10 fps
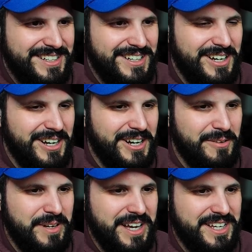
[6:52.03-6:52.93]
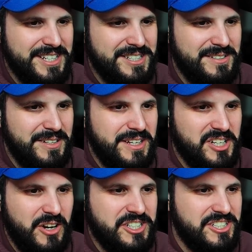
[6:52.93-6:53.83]
Oh, man. I guess.
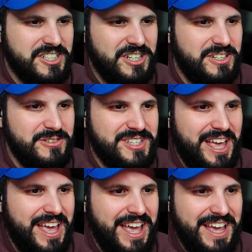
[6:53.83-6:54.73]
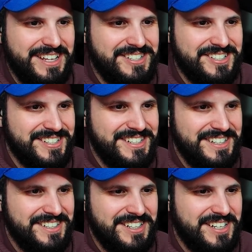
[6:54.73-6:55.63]
So is she just going to use the hands
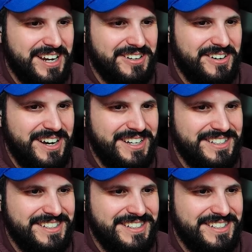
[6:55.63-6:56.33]
to decorate?